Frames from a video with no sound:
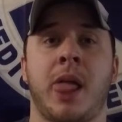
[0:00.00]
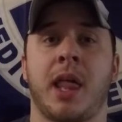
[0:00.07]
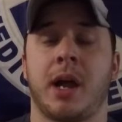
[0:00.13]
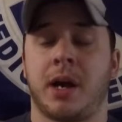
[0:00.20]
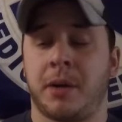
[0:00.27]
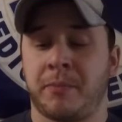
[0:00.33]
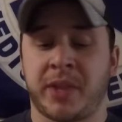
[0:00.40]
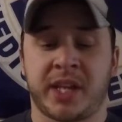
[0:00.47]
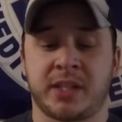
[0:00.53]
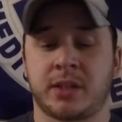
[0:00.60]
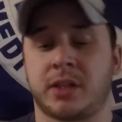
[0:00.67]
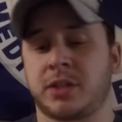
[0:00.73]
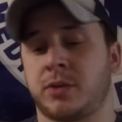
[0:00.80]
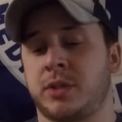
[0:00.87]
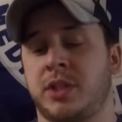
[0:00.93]
Um, that is
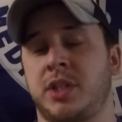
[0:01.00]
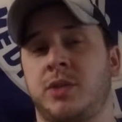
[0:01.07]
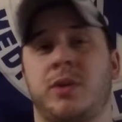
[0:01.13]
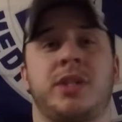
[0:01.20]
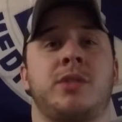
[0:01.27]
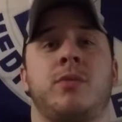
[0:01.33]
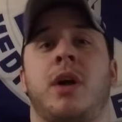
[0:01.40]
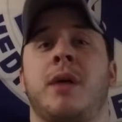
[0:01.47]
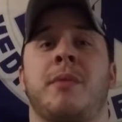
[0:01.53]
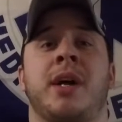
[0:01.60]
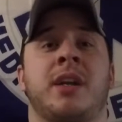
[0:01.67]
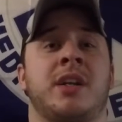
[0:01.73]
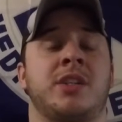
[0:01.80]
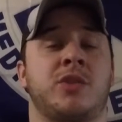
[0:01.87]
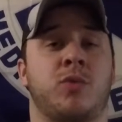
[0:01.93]
also a situation where I
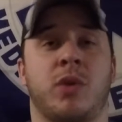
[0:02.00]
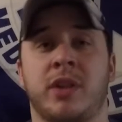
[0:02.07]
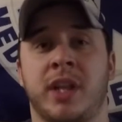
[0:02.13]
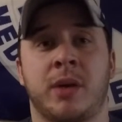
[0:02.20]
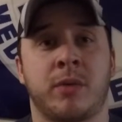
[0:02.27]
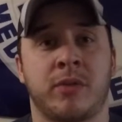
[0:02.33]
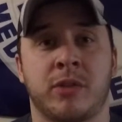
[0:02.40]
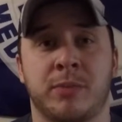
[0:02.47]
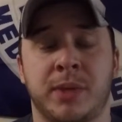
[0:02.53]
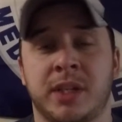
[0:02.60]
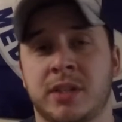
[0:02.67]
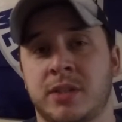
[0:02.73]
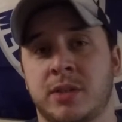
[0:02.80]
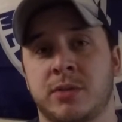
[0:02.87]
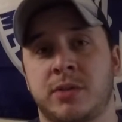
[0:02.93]
might not just run that river
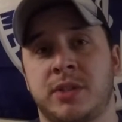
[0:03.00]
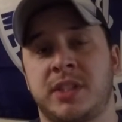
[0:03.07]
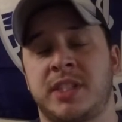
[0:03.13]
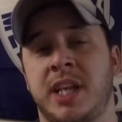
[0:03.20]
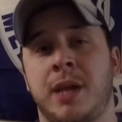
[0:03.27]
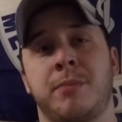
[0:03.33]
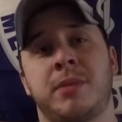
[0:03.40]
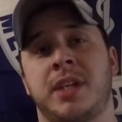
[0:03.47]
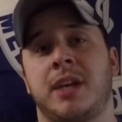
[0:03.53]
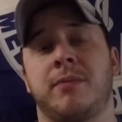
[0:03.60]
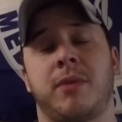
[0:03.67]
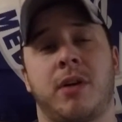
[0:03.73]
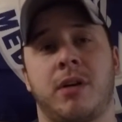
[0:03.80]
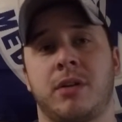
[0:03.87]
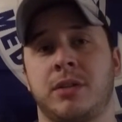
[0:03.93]
because those same
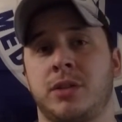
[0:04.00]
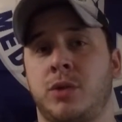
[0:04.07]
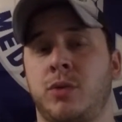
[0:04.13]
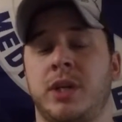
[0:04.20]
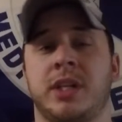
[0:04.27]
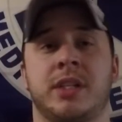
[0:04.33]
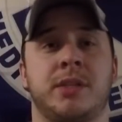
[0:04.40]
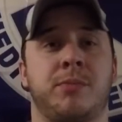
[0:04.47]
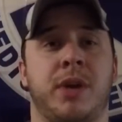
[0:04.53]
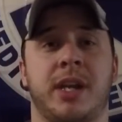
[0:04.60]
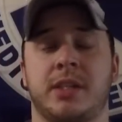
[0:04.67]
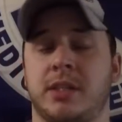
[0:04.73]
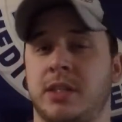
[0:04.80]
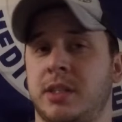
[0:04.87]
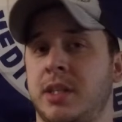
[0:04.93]
deadfall twigs,
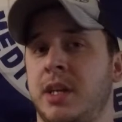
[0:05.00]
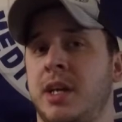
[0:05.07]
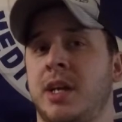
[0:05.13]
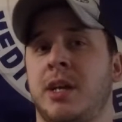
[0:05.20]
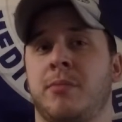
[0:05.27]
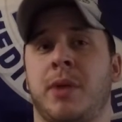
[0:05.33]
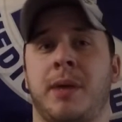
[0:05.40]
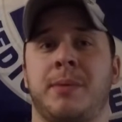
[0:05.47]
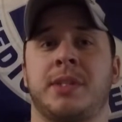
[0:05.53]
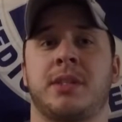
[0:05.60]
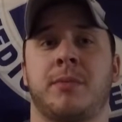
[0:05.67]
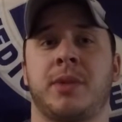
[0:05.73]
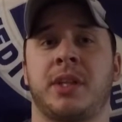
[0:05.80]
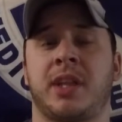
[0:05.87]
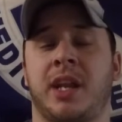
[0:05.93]
branches might be
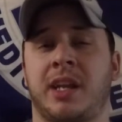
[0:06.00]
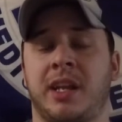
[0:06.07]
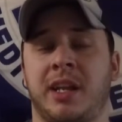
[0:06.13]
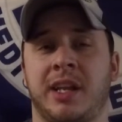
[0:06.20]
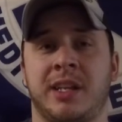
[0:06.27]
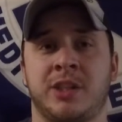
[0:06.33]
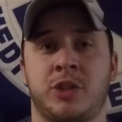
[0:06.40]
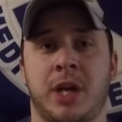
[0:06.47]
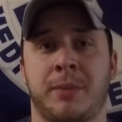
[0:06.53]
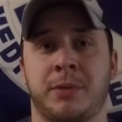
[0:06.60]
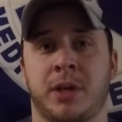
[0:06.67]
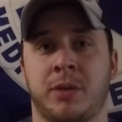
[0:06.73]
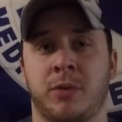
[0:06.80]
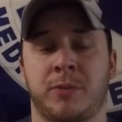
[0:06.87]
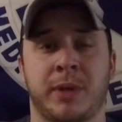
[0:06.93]
something that I could get entrapped
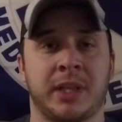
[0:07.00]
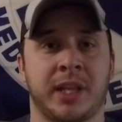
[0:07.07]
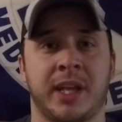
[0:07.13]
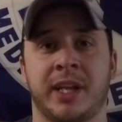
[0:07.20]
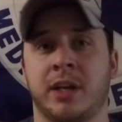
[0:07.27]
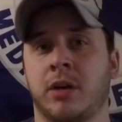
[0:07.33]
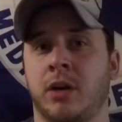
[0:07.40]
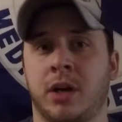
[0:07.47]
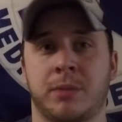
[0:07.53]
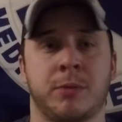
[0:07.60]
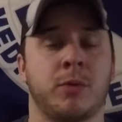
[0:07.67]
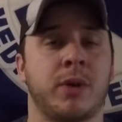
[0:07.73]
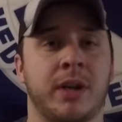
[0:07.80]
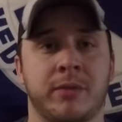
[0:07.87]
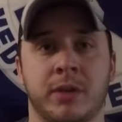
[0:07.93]
on with my leg or arm or
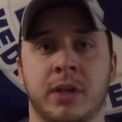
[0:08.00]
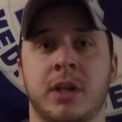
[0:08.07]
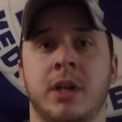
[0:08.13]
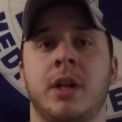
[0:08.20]
whatever.